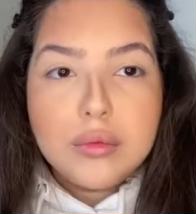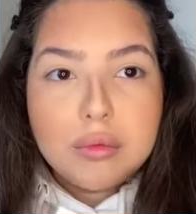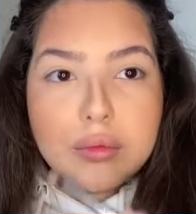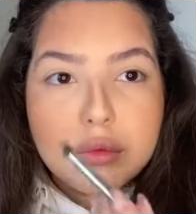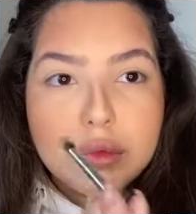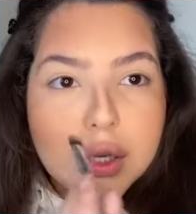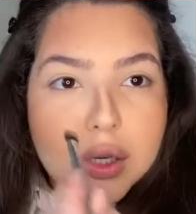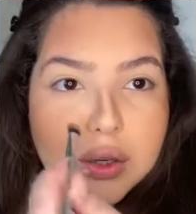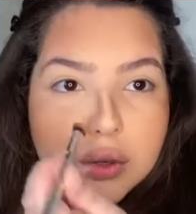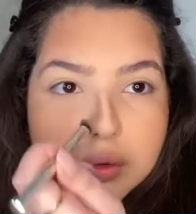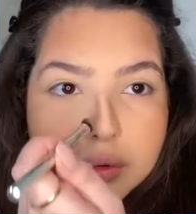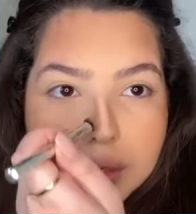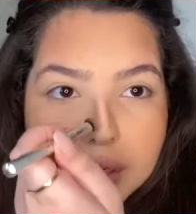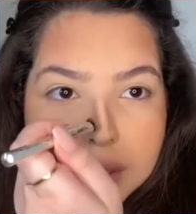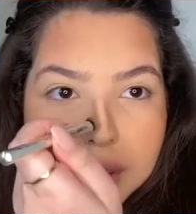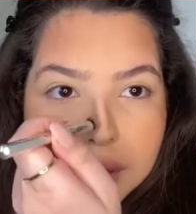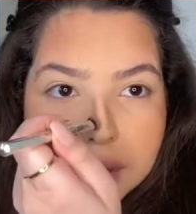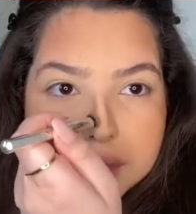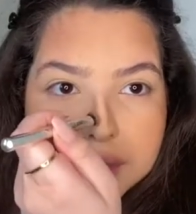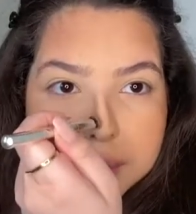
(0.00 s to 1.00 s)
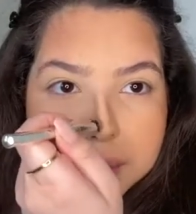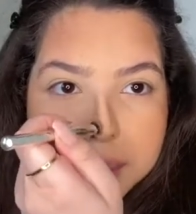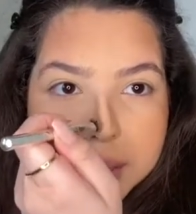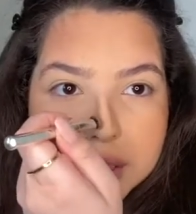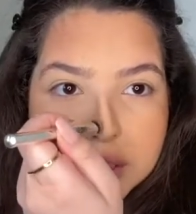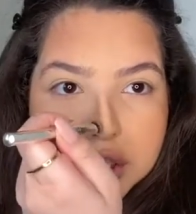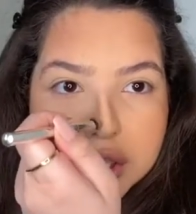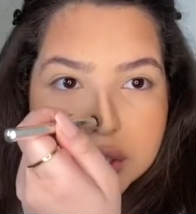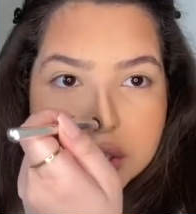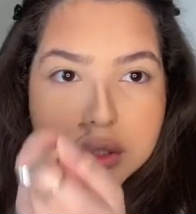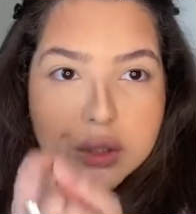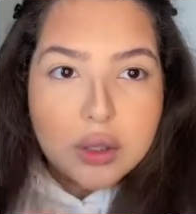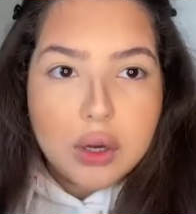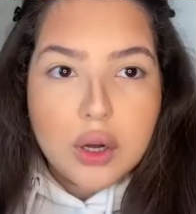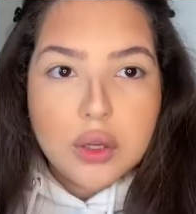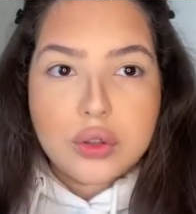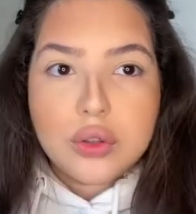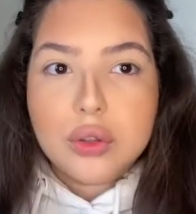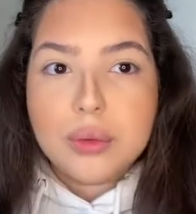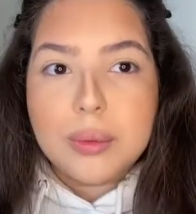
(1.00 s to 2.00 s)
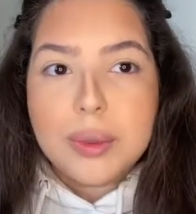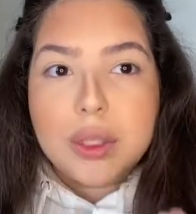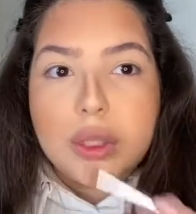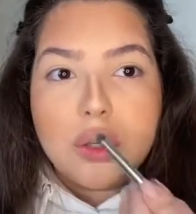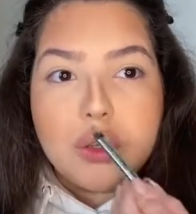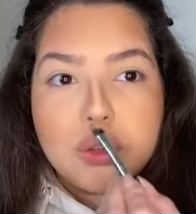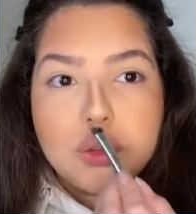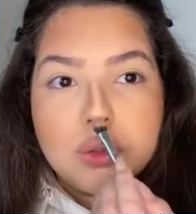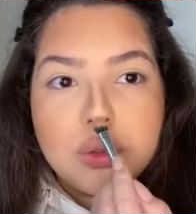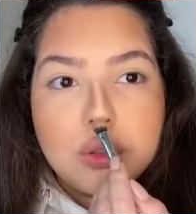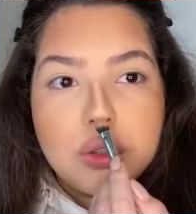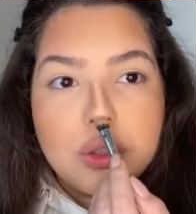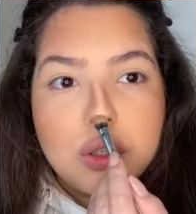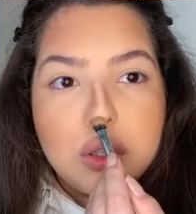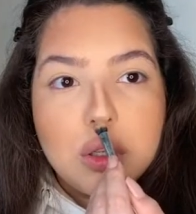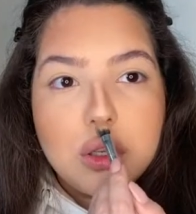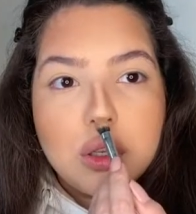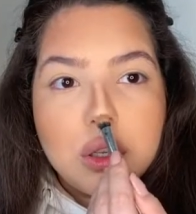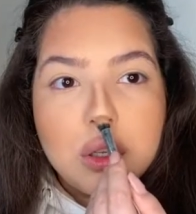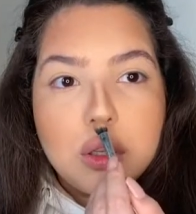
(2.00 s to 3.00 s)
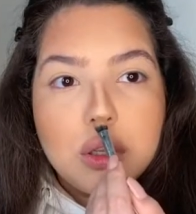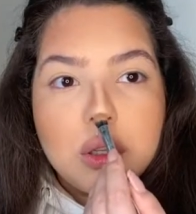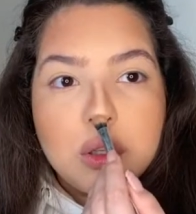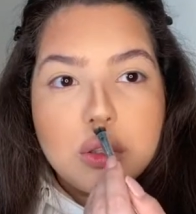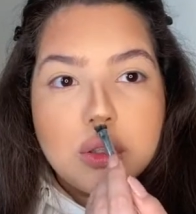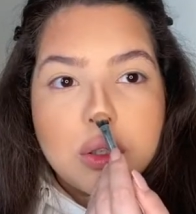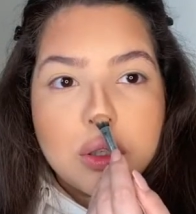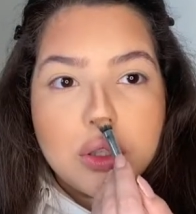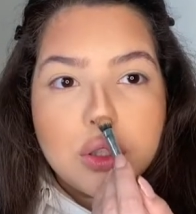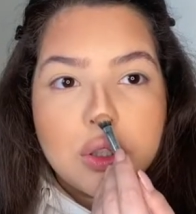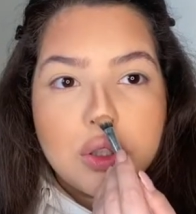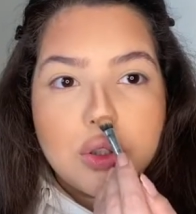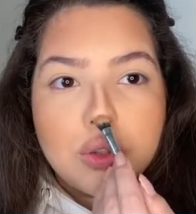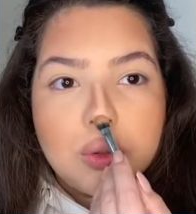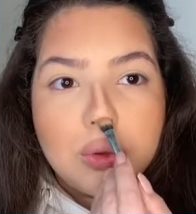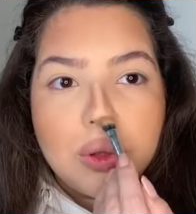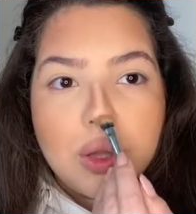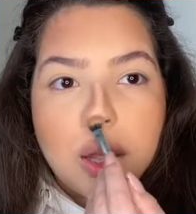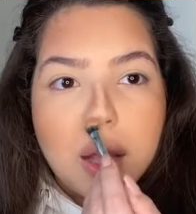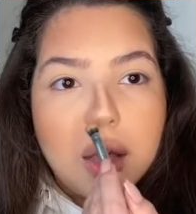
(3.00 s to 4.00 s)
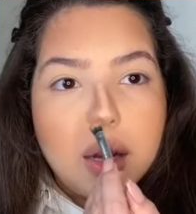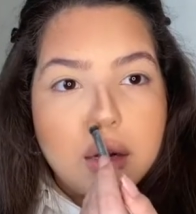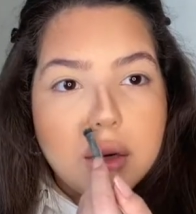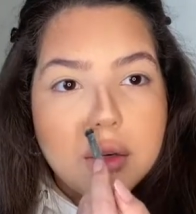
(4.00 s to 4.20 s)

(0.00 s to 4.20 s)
I don't really have the patience to contour my nose, so I just do that.